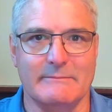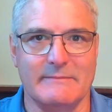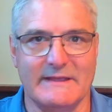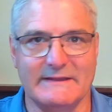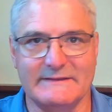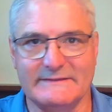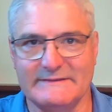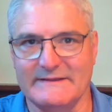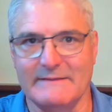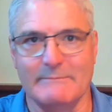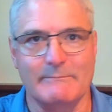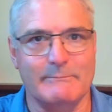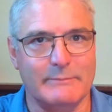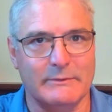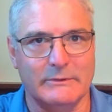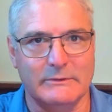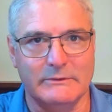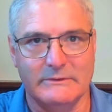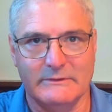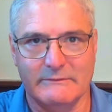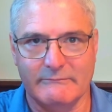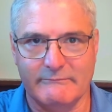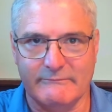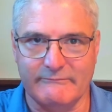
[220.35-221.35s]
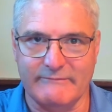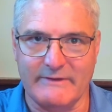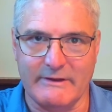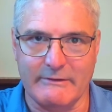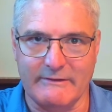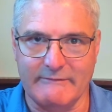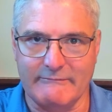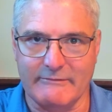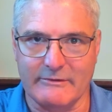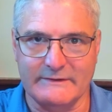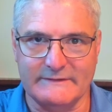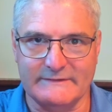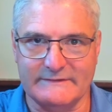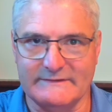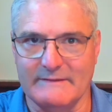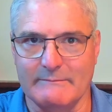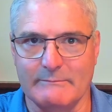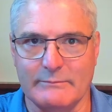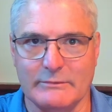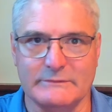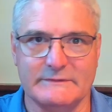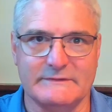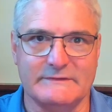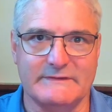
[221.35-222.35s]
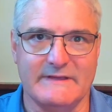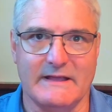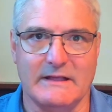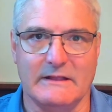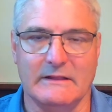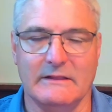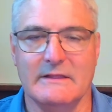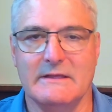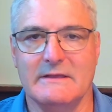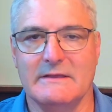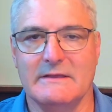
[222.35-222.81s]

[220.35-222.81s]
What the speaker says: They're simple, very, very simple cell